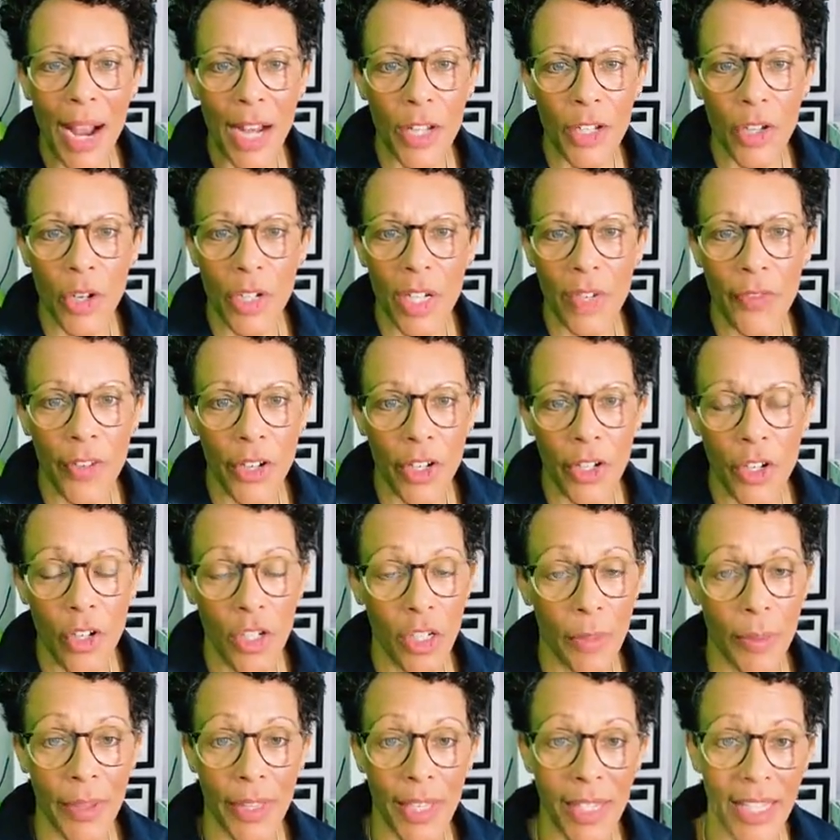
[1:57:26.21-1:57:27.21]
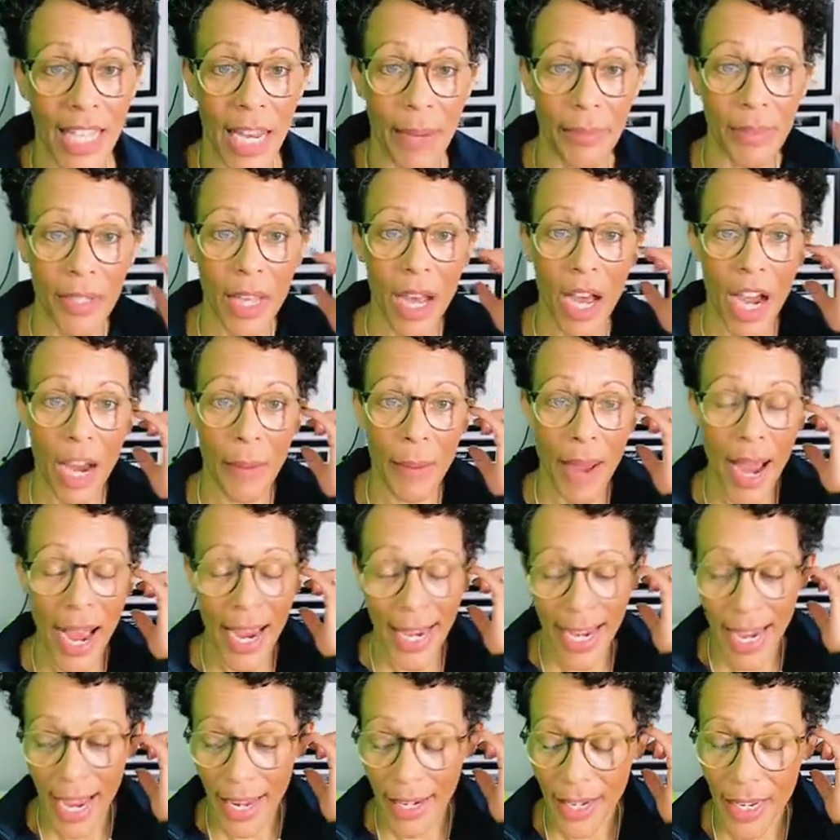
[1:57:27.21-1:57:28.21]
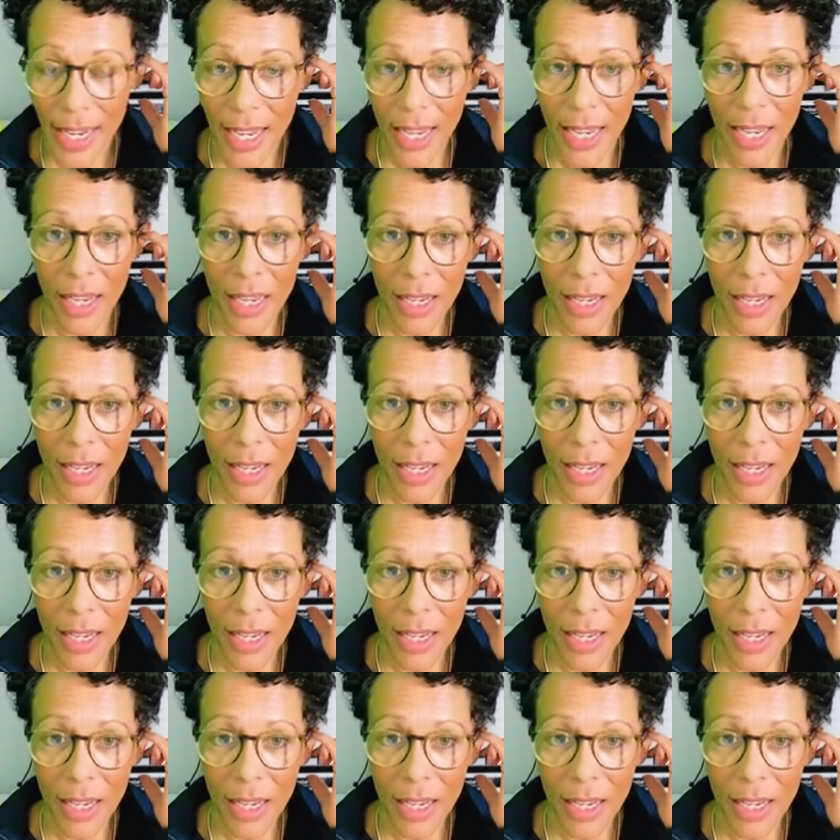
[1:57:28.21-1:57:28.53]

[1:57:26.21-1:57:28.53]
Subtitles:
I don't know if you can use them at the same time, Ian.